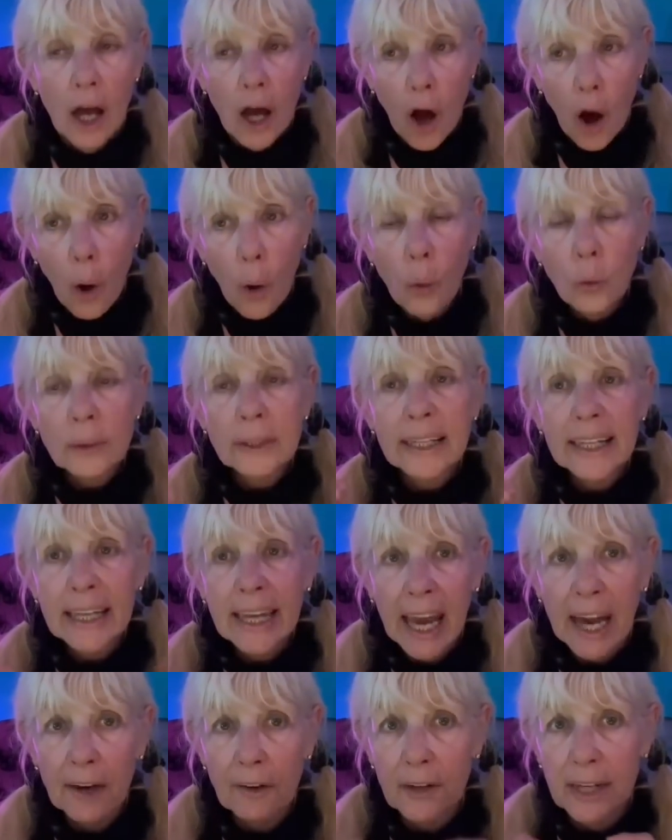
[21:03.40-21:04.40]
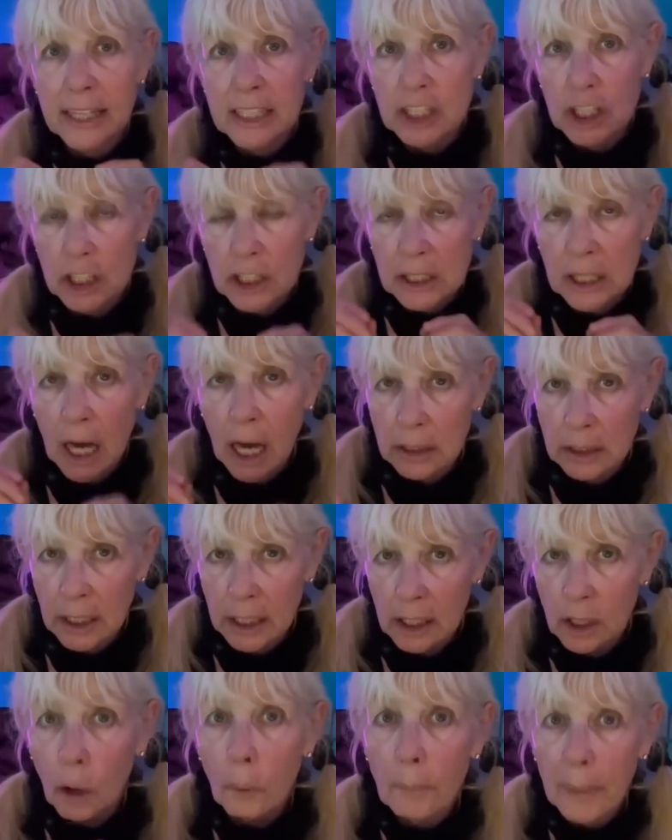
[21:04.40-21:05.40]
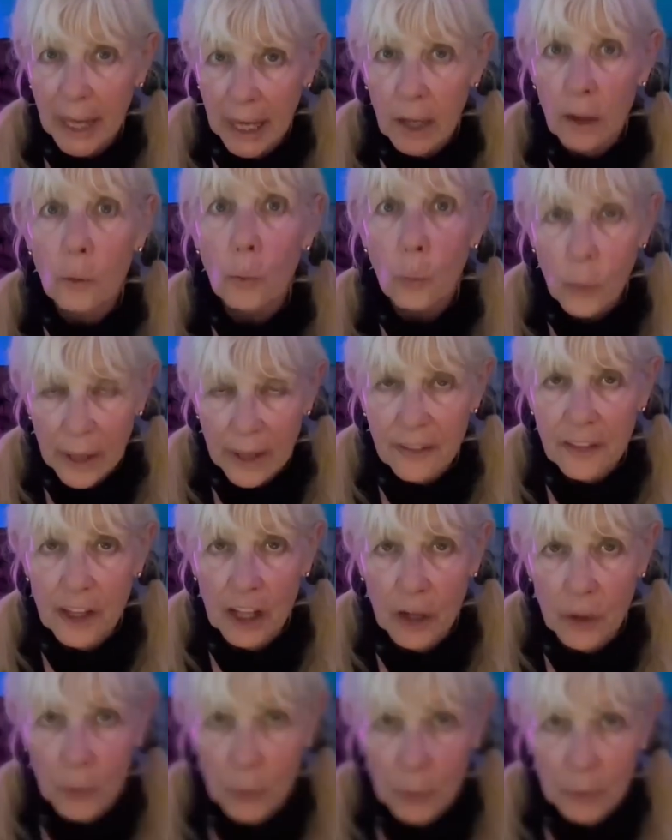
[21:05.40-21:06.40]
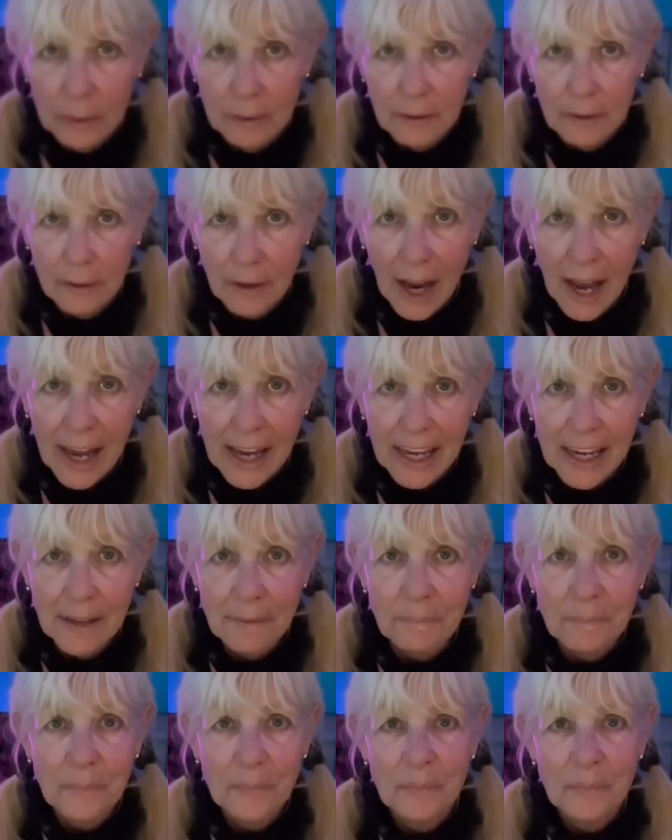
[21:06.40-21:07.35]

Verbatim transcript: Only carry just a little bit with you, right?